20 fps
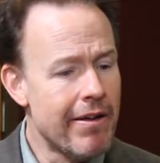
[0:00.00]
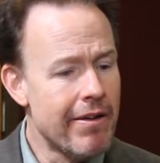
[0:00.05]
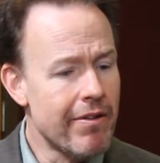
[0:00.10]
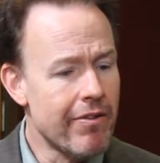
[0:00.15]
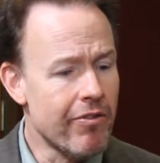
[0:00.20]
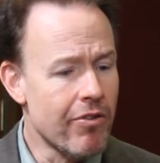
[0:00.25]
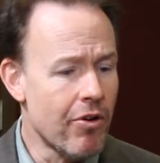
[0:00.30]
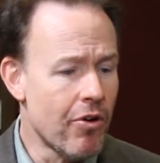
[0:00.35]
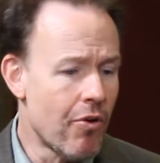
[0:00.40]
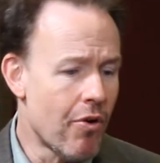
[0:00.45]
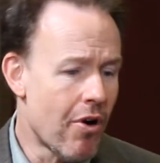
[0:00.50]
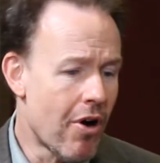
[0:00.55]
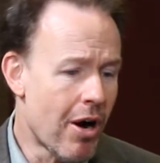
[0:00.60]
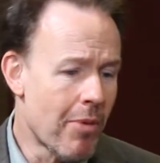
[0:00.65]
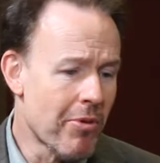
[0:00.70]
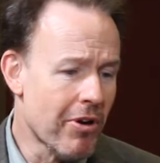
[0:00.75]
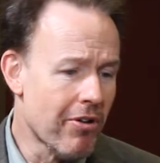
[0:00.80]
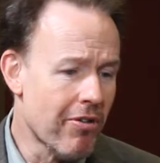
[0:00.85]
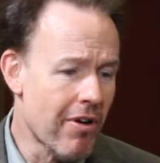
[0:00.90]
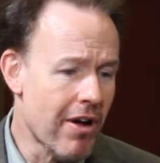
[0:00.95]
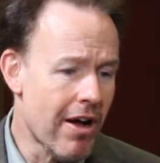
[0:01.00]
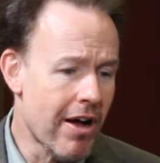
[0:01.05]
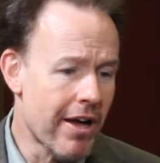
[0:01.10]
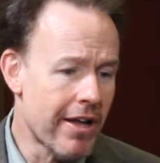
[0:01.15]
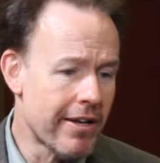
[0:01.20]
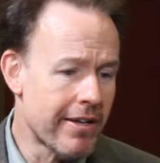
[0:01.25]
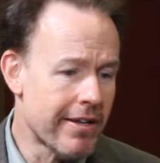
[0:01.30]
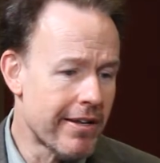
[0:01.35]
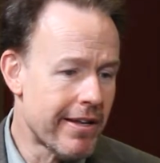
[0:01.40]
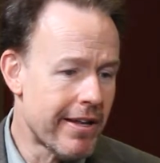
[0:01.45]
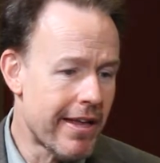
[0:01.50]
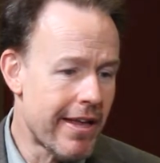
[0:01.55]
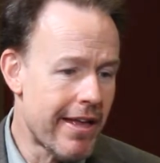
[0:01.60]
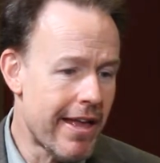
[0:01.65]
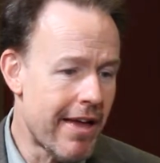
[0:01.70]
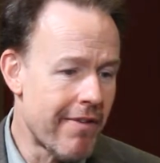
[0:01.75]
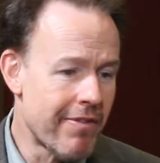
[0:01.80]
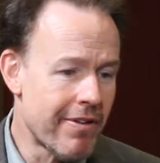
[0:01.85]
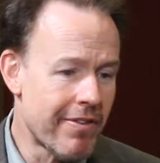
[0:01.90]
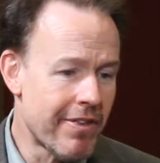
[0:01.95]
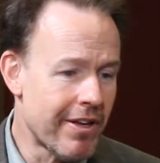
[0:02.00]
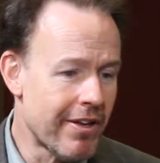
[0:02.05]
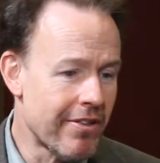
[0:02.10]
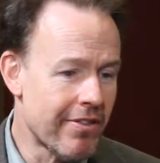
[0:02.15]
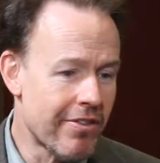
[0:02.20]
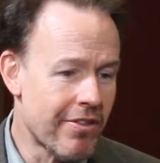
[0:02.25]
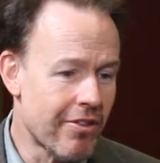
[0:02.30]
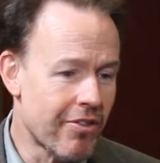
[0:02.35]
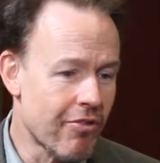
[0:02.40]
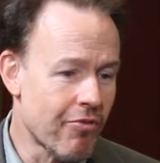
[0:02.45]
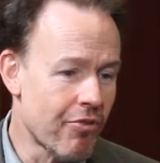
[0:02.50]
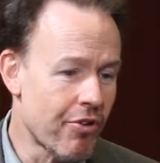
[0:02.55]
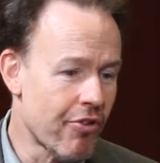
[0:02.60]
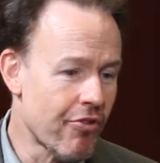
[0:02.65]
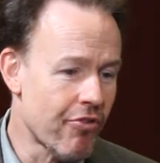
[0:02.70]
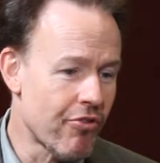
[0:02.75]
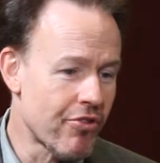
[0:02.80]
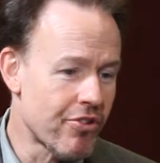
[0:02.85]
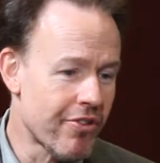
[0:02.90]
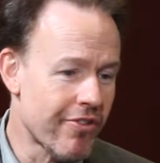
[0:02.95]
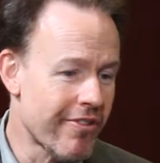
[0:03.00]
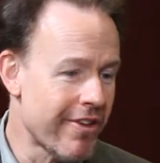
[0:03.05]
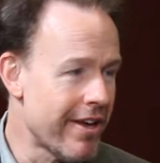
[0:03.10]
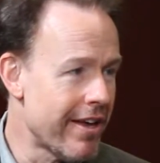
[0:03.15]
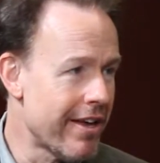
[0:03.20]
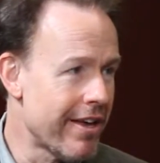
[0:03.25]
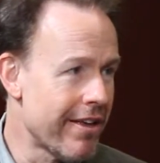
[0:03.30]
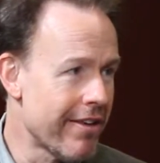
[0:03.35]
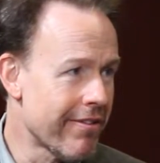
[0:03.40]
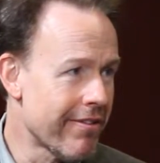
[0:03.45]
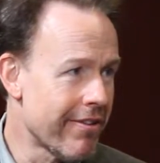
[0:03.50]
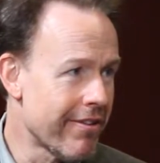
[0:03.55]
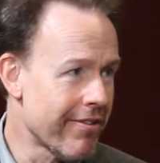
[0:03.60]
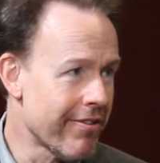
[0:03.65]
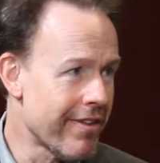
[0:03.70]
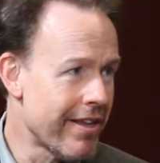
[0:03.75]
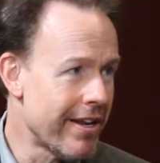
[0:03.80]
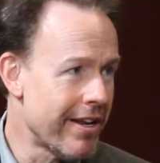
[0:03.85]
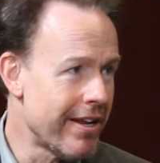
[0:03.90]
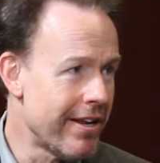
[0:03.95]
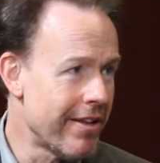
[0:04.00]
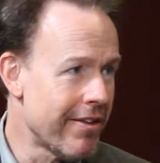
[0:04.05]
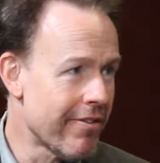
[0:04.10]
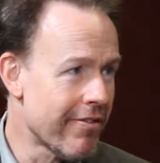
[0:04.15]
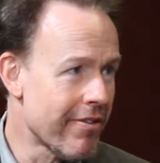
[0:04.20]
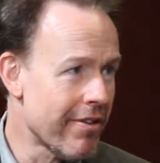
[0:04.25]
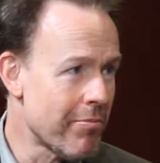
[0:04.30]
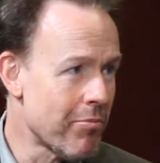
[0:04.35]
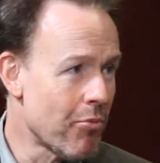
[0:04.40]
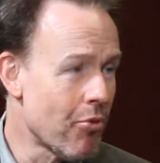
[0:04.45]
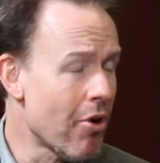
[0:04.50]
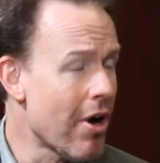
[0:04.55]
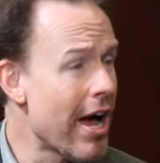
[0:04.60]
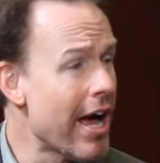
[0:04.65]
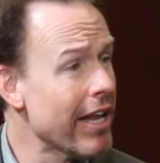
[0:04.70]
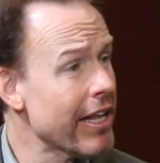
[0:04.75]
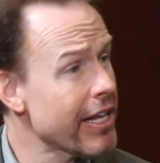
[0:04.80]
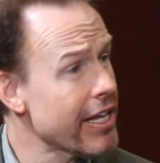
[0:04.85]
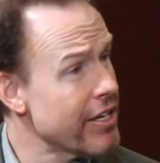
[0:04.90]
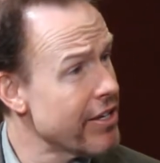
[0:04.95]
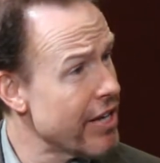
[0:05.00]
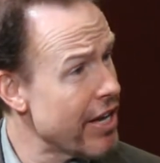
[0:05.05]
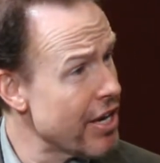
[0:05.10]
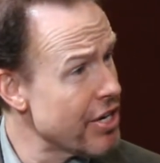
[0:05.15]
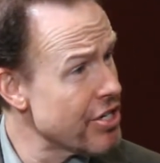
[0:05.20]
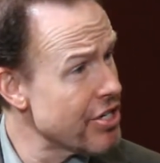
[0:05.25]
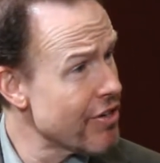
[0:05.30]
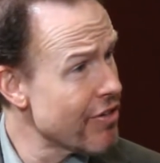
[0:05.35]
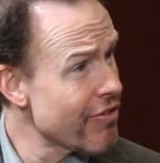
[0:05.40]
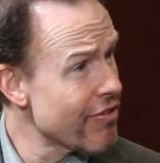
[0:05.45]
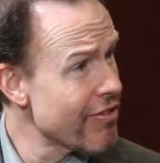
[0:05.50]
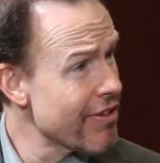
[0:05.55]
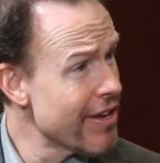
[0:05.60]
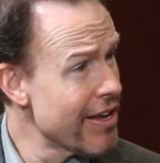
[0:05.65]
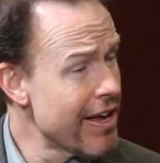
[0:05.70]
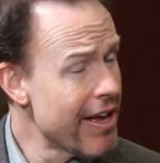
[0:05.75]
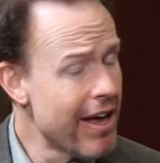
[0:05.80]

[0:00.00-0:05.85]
So Omicron, everything that the research says is that it is more highly contagious,